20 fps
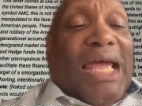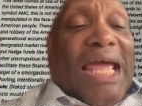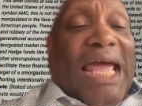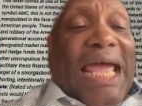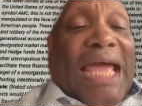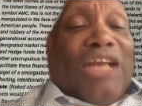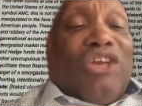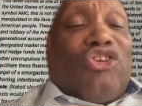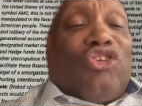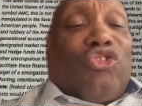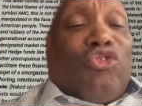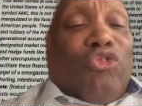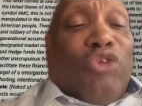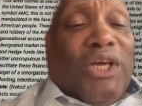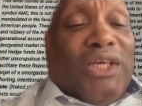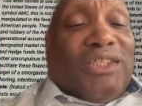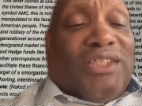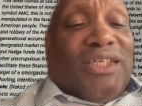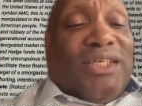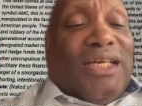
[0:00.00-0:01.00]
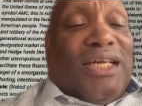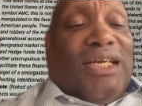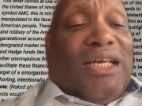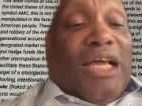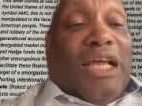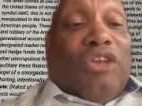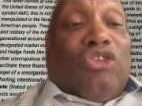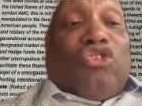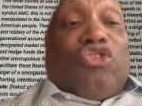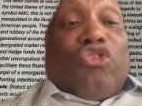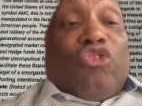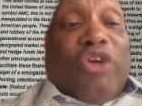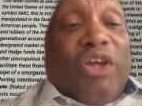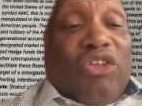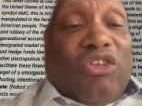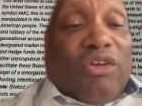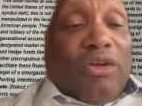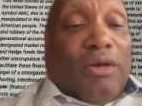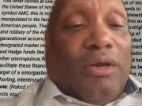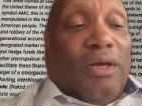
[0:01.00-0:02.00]
and treason
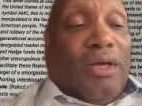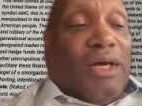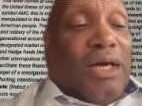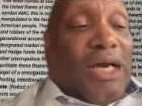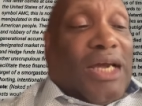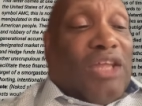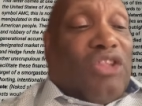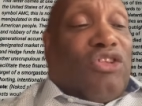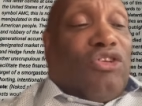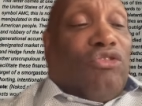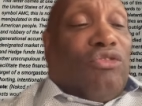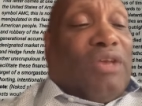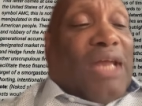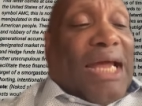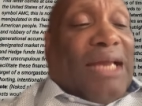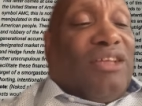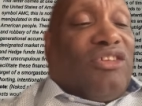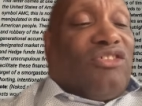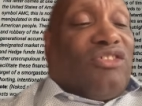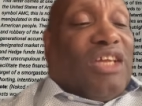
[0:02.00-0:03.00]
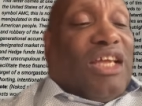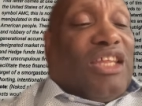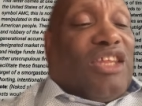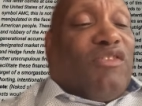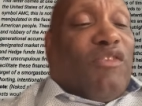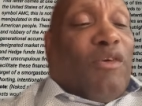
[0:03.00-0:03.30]
against the United States of